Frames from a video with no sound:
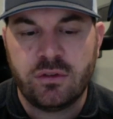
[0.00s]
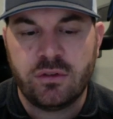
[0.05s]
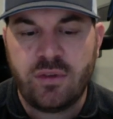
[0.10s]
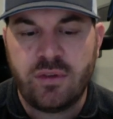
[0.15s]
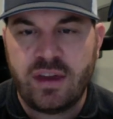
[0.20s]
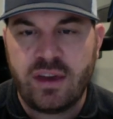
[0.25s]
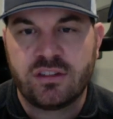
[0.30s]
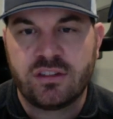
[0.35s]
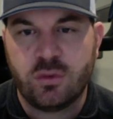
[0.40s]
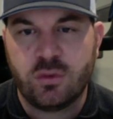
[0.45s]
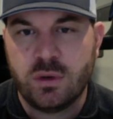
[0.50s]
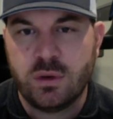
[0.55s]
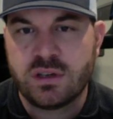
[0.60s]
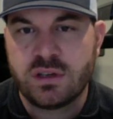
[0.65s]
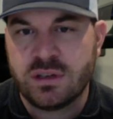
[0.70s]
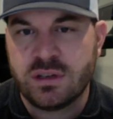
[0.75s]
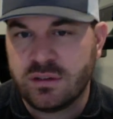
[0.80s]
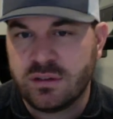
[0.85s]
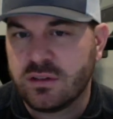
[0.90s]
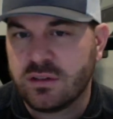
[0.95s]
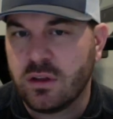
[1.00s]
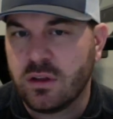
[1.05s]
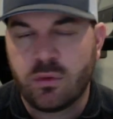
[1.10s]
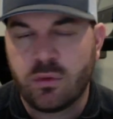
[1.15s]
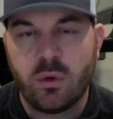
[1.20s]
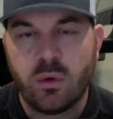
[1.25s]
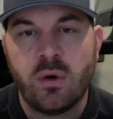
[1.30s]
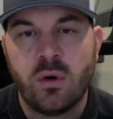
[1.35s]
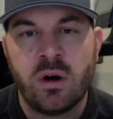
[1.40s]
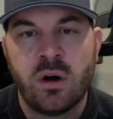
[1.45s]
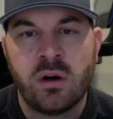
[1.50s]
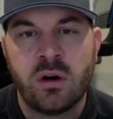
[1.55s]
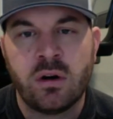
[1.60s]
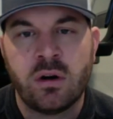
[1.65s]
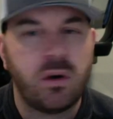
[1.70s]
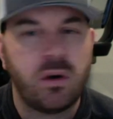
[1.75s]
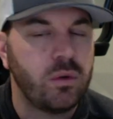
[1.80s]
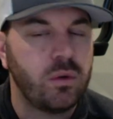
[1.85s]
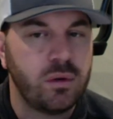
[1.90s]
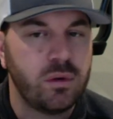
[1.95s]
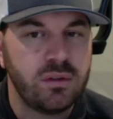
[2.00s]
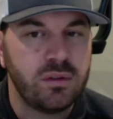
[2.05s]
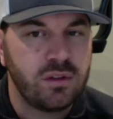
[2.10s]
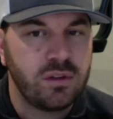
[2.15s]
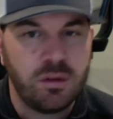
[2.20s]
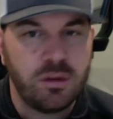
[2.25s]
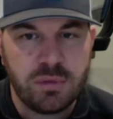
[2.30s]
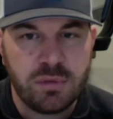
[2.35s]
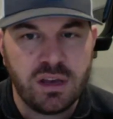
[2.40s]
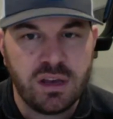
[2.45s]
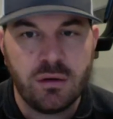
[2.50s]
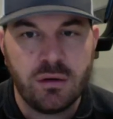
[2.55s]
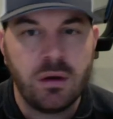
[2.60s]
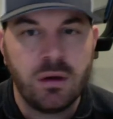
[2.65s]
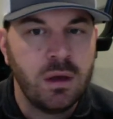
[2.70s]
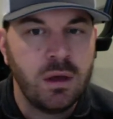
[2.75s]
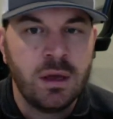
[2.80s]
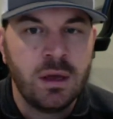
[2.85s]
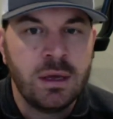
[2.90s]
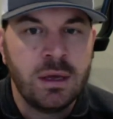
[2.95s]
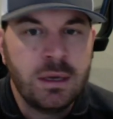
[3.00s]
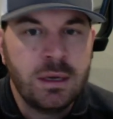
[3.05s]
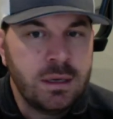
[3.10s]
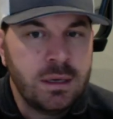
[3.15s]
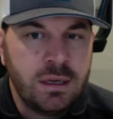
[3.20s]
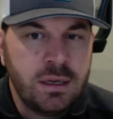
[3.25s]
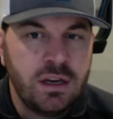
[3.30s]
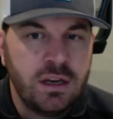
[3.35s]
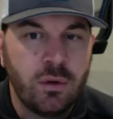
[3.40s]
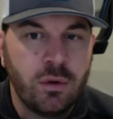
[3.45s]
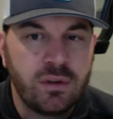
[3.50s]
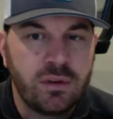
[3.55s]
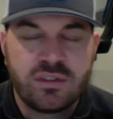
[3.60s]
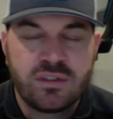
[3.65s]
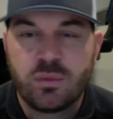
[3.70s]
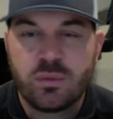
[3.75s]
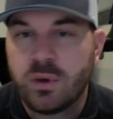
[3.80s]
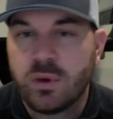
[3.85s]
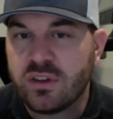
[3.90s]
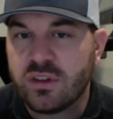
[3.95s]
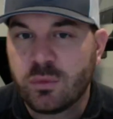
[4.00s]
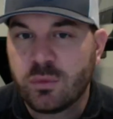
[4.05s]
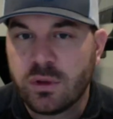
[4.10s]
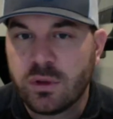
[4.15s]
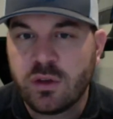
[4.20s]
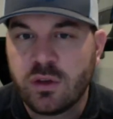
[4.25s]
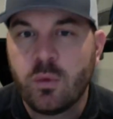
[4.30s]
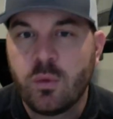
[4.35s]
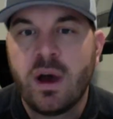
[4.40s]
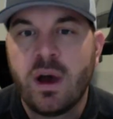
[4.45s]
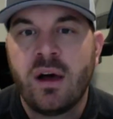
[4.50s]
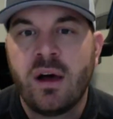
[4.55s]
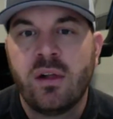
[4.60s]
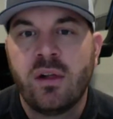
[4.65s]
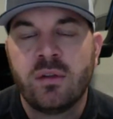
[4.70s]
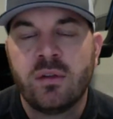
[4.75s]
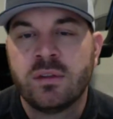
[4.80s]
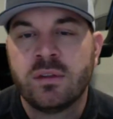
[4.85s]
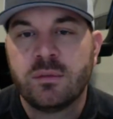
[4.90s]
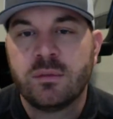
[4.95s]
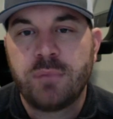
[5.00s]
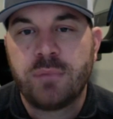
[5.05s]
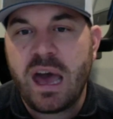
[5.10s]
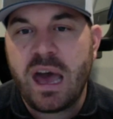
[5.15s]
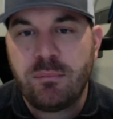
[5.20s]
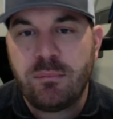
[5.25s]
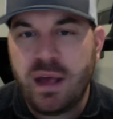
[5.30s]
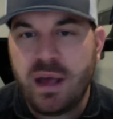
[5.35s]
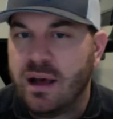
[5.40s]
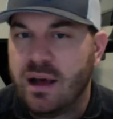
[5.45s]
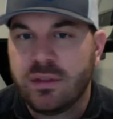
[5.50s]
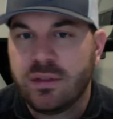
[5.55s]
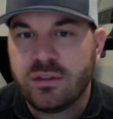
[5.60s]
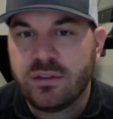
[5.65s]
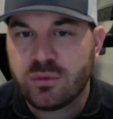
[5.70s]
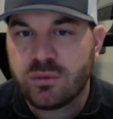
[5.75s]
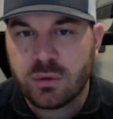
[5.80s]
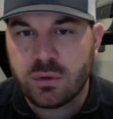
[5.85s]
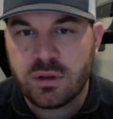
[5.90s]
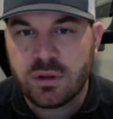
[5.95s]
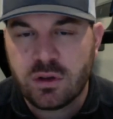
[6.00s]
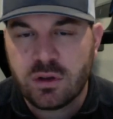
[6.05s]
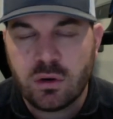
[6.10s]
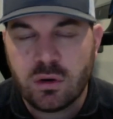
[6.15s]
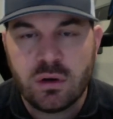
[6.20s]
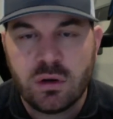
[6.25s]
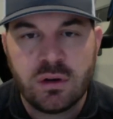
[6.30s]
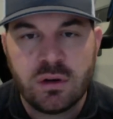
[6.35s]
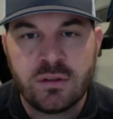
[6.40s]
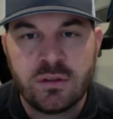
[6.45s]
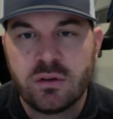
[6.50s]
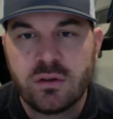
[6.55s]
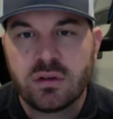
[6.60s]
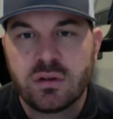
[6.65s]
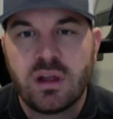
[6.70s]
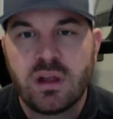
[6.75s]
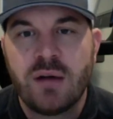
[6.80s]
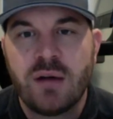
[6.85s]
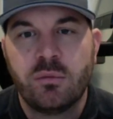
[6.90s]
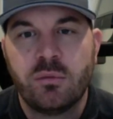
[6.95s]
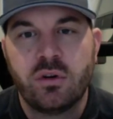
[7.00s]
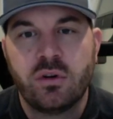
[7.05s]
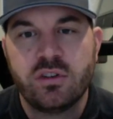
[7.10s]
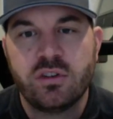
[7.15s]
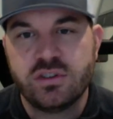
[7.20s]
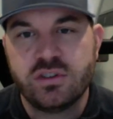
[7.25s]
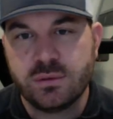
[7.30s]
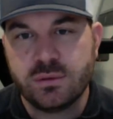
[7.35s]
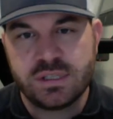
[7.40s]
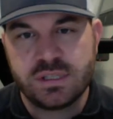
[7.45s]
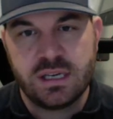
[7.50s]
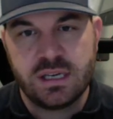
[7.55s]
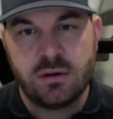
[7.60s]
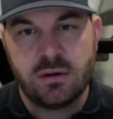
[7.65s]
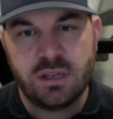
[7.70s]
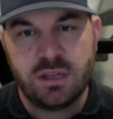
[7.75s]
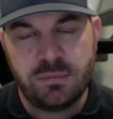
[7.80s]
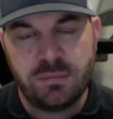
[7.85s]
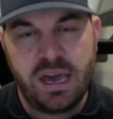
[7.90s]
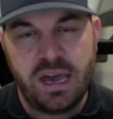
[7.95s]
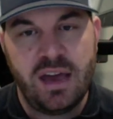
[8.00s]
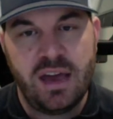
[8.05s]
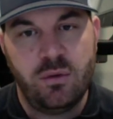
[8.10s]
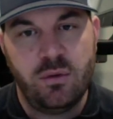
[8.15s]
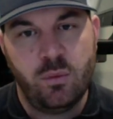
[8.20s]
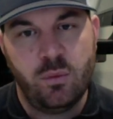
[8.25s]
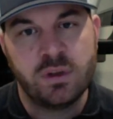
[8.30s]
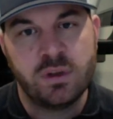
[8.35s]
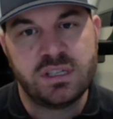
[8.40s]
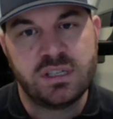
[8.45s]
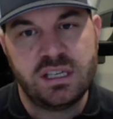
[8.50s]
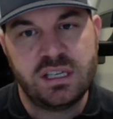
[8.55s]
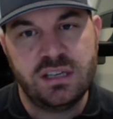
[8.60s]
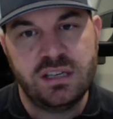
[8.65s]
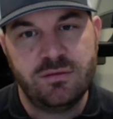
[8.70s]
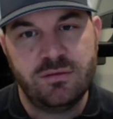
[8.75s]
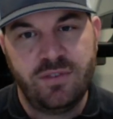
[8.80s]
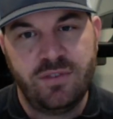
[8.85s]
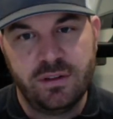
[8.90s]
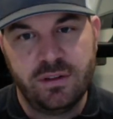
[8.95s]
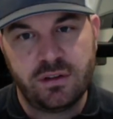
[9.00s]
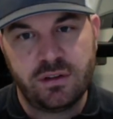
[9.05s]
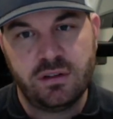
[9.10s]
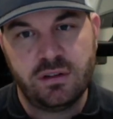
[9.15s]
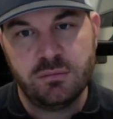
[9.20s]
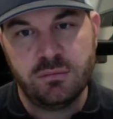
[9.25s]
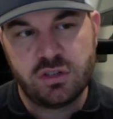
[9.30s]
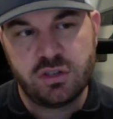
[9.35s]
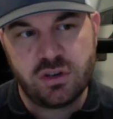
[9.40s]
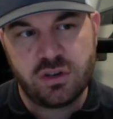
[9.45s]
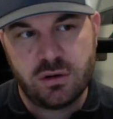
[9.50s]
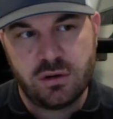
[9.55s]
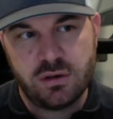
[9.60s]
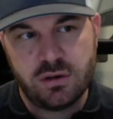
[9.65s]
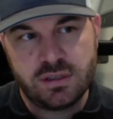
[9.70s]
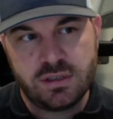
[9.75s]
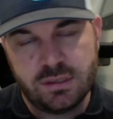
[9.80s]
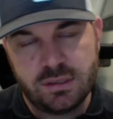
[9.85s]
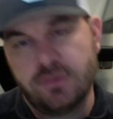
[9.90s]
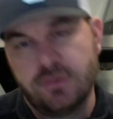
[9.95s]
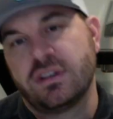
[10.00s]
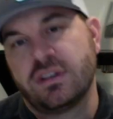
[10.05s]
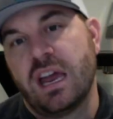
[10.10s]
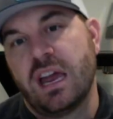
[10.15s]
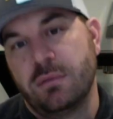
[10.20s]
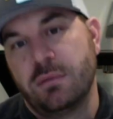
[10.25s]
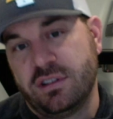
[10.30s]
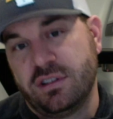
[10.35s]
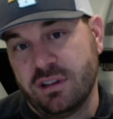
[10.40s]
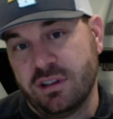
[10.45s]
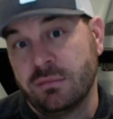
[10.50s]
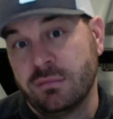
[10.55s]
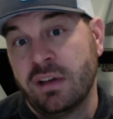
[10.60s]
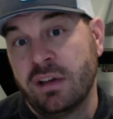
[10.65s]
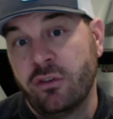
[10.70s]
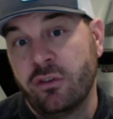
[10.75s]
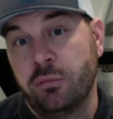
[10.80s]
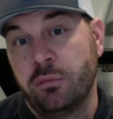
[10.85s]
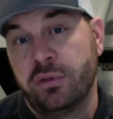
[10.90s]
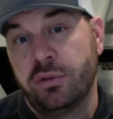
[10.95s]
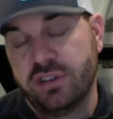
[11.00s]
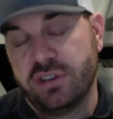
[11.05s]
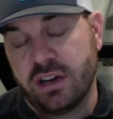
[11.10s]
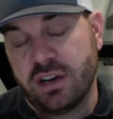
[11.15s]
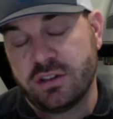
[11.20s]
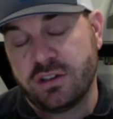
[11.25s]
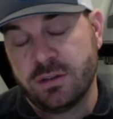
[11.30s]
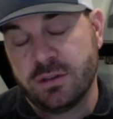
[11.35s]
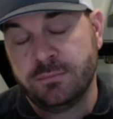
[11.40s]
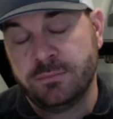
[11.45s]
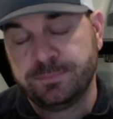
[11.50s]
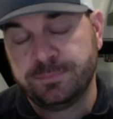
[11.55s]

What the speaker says: fast twitch and it's going to throw harder, or he's going to be he swings really well and the bat path is really good and there's a lot more juice there in the bat once he physically matures. So there's got to be some level of projection.